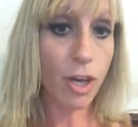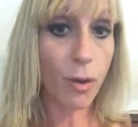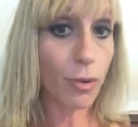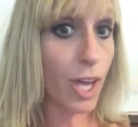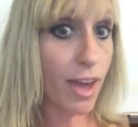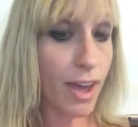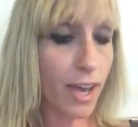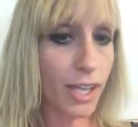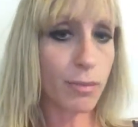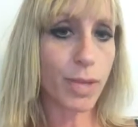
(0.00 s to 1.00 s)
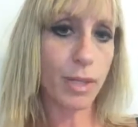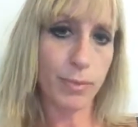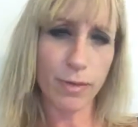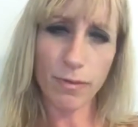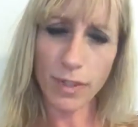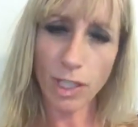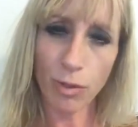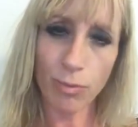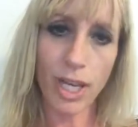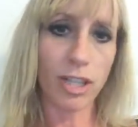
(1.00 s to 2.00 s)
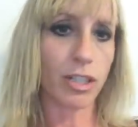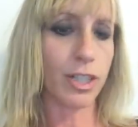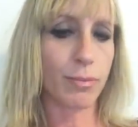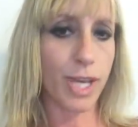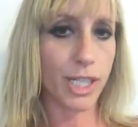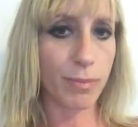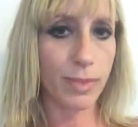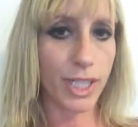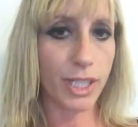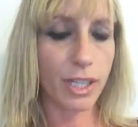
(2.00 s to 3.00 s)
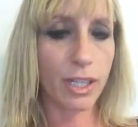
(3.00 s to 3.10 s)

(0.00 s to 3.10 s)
okay and make me feel better and make me